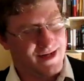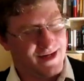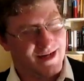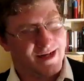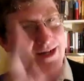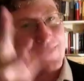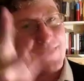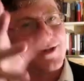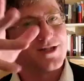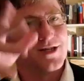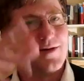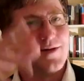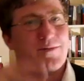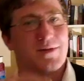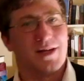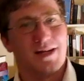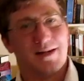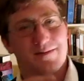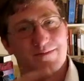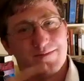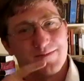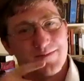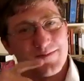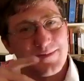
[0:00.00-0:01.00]
Here's
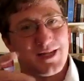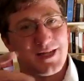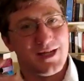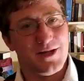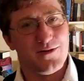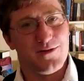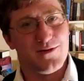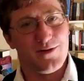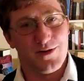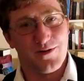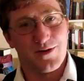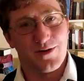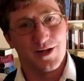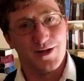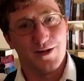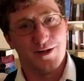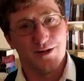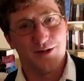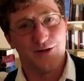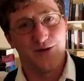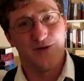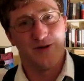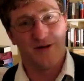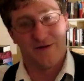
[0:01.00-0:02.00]
something cute you can
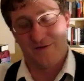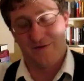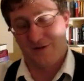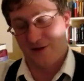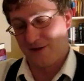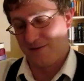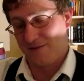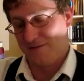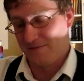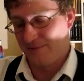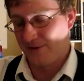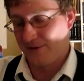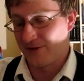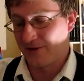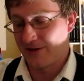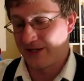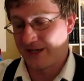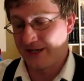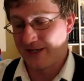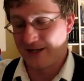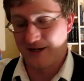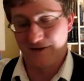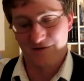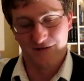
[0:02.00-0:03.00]
do if you're nerdy
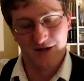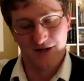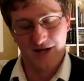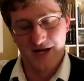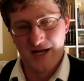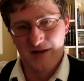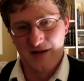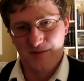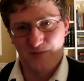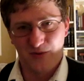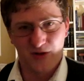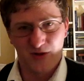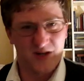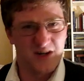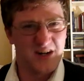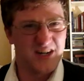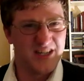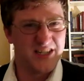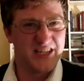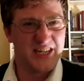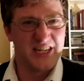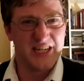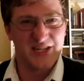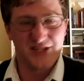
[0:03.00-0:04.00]
enough. Put
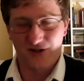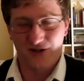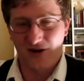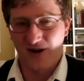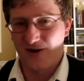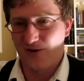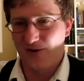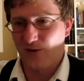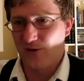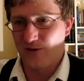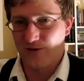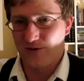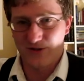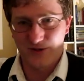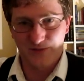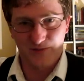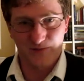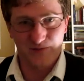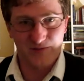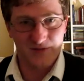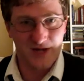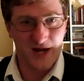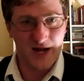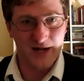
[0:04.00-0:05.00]
on the Star Wars
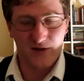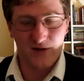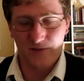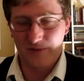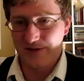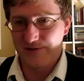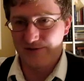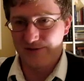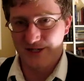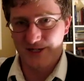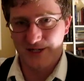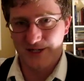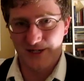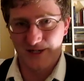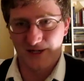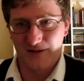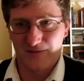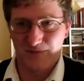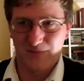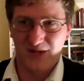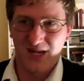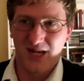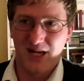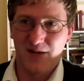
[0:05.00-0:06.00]
title music,
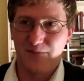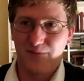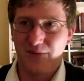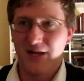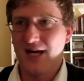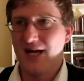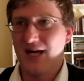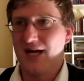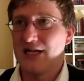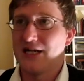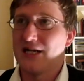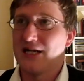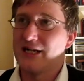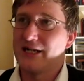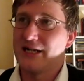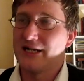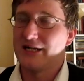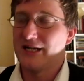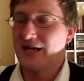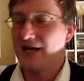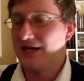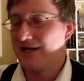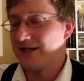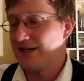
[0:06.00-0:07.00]
ba ba da da da
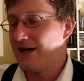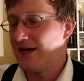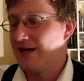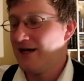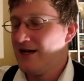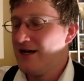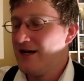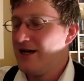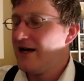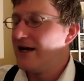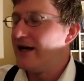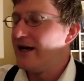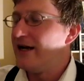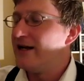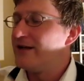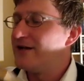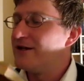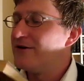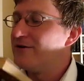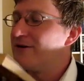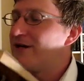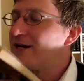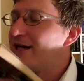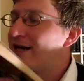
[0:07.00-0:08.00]
da da, and
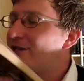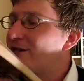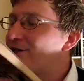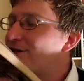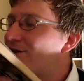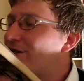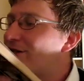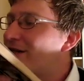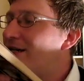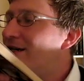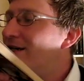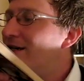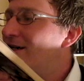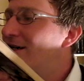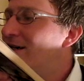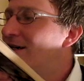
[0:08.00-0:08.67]
you can actually